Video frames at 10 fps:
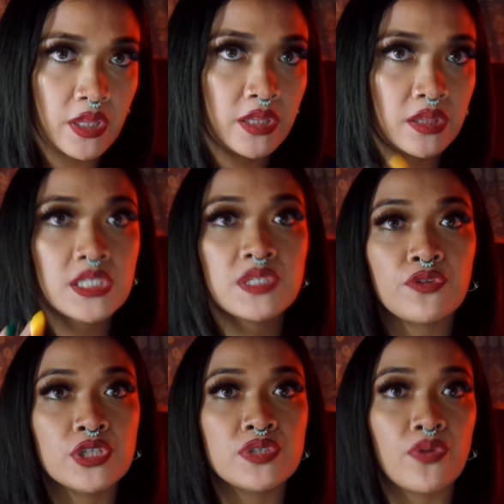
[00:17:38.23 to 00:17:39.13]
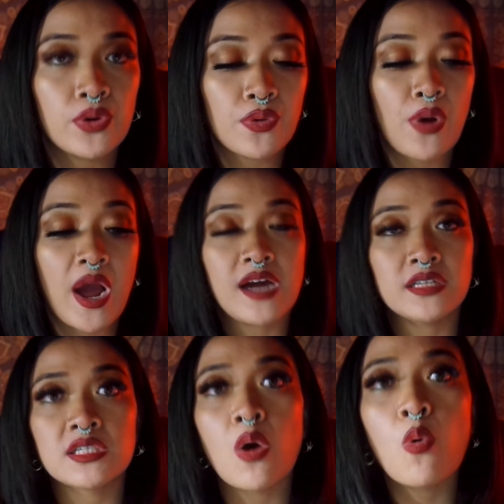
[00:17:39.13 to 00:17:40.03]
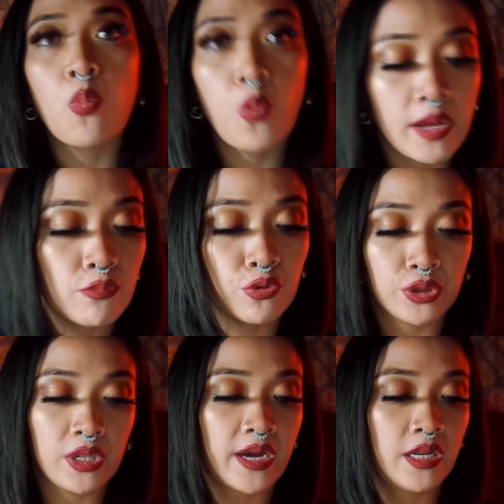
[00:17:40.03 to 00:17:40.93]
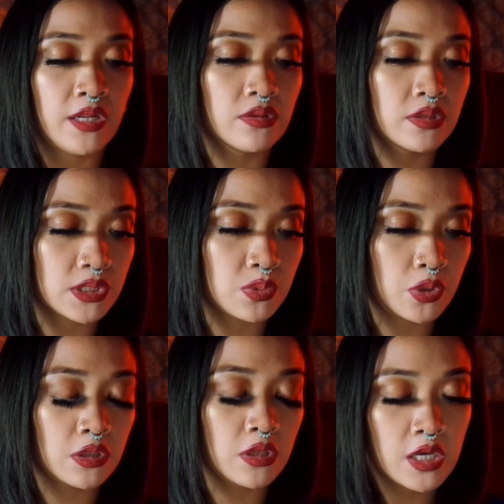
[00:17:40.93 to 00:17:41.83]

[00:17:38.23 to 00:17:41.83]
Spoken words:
Like this first photo has way more lighting than this one.